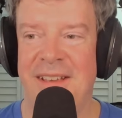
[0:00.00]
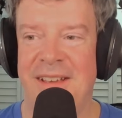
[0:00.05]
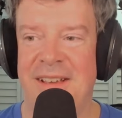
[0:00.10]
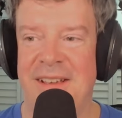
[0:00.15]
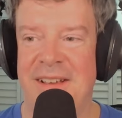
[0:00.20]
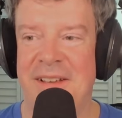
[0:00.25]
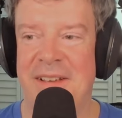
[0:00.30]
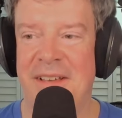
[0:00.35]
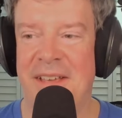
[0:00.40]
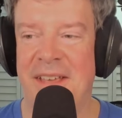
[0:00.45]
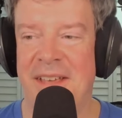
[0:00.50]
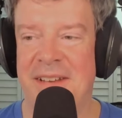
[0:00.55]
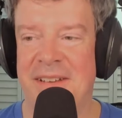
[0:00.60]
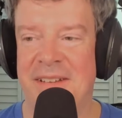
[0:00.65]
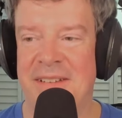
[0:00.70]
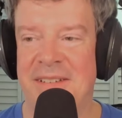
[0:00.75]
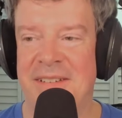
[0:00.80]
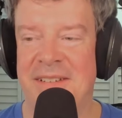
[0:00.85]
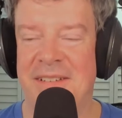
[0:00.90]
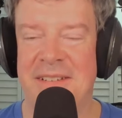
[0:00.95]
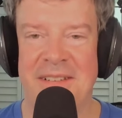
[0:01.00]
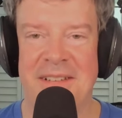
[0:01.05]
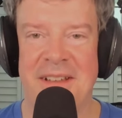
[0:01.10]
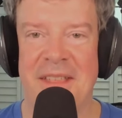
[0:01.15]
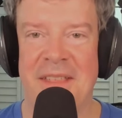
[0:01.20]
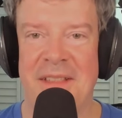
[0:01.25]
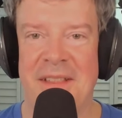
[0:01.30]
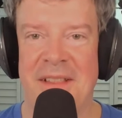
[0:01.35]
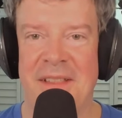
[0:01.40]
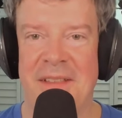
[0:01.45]
And
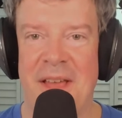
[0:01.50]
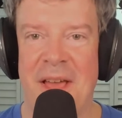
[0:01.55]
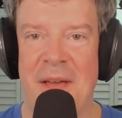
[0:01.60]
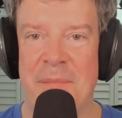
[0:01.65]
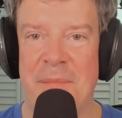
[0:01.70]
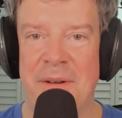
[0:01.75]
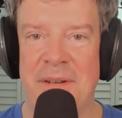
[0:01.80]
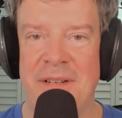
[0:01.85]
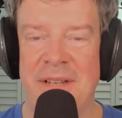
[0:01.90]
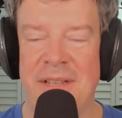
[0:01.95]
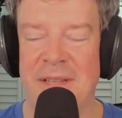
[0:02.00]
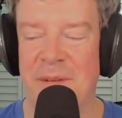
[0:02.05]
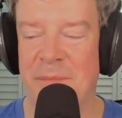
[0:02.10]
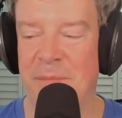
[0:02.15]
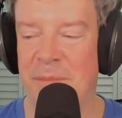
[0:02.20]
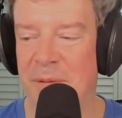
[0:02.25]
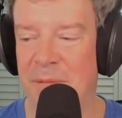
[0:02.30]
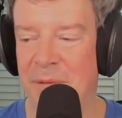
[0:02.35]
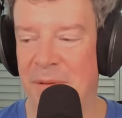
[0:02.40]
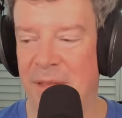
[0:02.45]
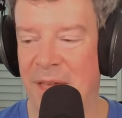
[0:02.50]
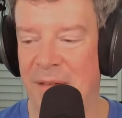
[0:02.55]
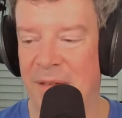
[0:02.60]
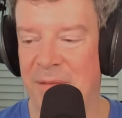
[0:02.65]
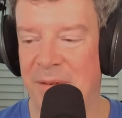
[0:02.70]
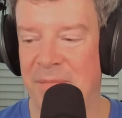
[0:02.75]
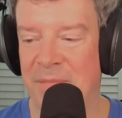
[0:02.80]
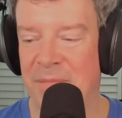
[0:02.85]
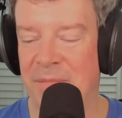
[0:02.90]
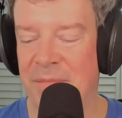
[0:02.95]
I think that happened a little bit with
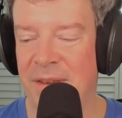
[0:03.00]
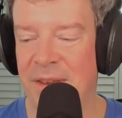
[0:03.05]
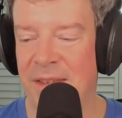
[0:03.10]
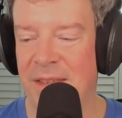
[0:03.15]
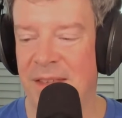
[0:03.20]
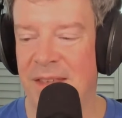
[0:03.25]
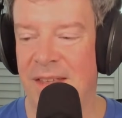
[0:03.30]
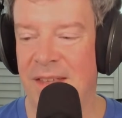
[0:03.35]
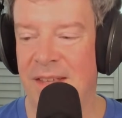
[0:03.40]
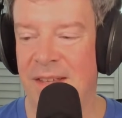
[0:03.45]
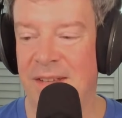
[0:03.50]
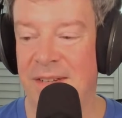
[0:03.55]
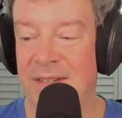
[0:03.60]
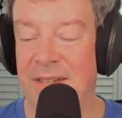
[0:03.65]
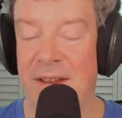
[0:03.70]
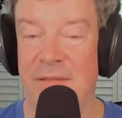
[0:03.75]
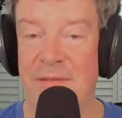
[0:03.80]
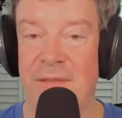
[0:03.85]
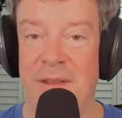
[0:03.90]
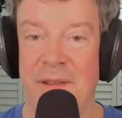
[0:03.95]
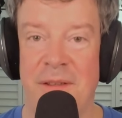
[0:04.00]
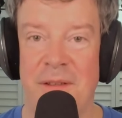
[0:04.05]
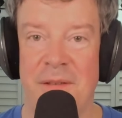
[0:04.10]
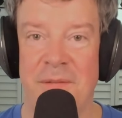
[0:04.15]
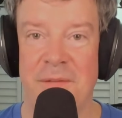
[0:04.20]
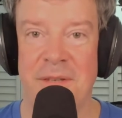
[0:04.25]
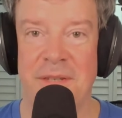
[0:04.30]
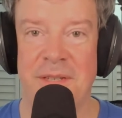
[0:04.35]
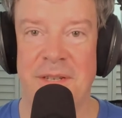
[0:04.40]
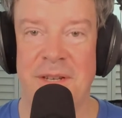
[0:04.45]
Kevin, definitely
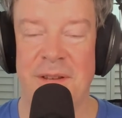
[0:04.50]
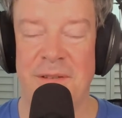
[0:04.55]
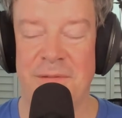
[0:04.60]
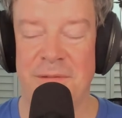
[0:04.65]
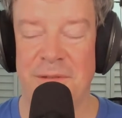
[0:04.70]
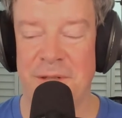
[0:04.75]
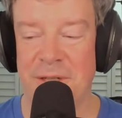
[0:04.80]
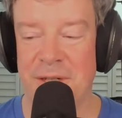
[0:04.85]
with Steve for